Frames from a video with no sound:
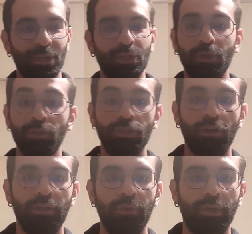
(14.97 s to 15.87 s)
You know
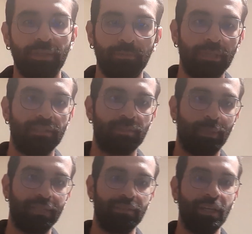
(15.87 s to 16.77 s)
surely what it means,
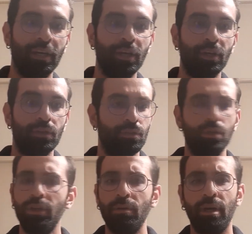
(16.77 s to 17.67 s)
but do
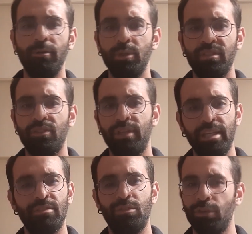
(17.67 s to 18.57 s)
you know how it's
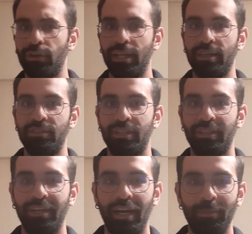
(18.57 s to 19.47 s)
related to your
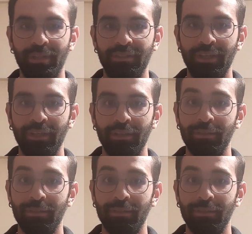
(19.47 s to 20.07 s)
electrical car battery?